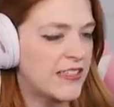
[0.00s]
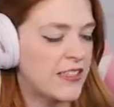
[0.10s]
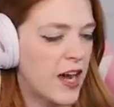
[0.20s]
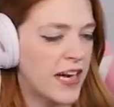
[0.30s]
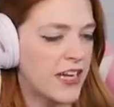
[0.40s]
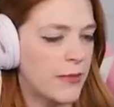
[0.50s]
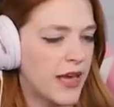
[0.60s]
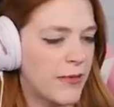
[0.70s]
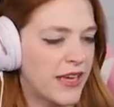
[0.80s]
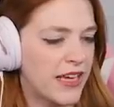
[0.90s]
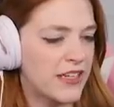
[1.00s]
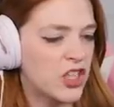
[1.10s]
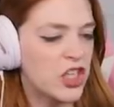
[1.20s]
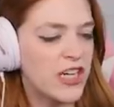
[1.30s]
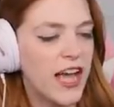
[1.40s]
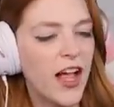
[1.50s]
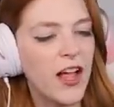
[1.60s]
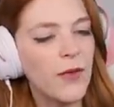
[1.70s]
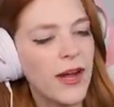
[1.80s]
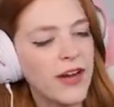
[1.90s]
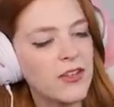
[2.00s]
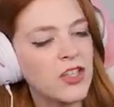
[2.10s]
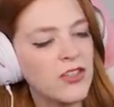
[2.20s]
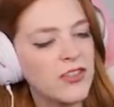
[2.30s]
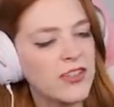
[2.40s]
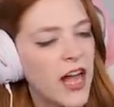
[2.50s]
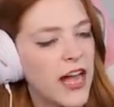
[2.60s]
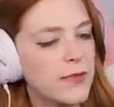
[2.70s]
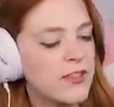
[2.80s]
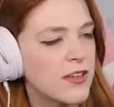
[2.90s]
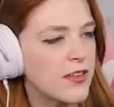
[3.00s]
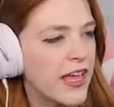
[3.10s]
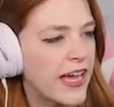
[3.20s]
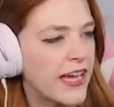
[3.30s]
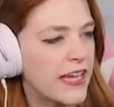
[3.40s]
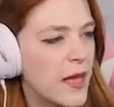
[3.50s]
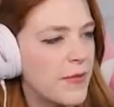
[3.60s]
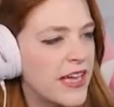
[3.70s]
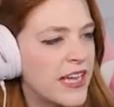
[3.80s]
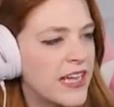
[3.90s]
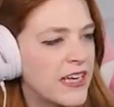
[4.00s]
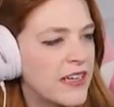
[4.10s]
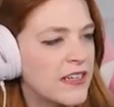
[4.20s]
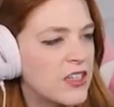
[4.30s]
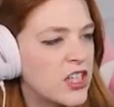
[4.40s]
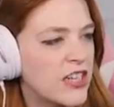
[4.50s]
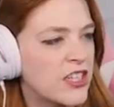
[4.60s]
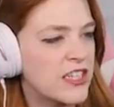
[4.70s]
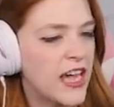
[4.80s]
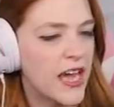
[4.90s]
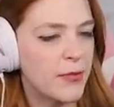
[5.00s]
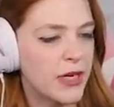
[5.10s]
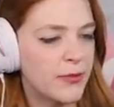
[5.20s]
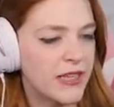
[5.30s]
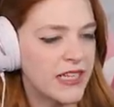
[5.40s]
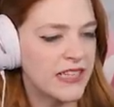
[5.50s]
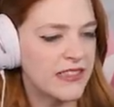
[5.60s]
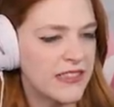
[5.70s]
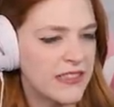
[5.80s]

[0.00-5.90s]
is talking to the baby. Chanel, why don't you stop so that Clement can change the diaper, please?